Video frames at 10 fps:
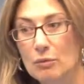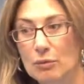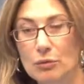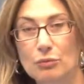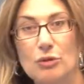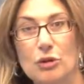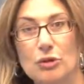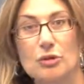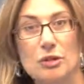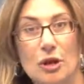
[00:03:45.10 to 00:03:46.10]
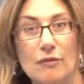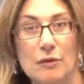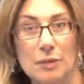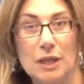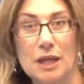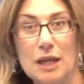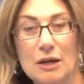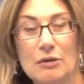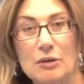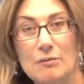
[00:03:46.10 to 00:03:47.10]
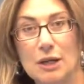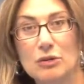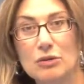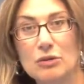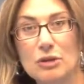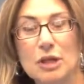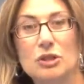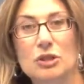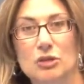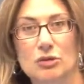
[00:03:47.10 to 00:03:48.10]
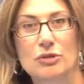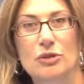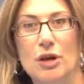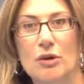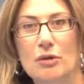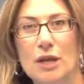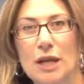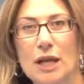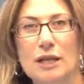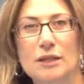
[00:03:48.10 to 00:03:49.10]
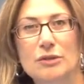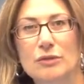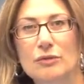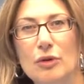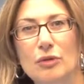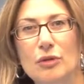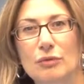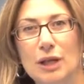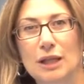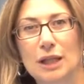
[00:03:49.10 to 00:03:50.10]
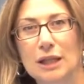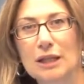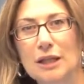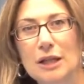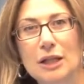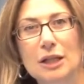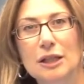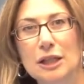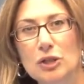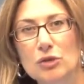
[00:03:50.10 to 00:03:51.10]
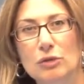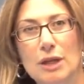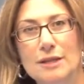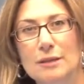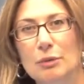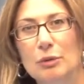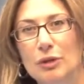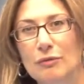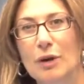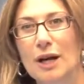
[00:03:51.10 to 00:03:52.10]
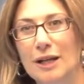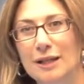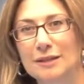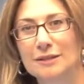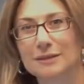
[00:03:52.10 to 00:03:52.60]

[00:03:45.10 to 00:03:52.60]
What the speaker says: through the use of a peer or a mentor to do so in a sort of non-threatening, collegial and supportive way.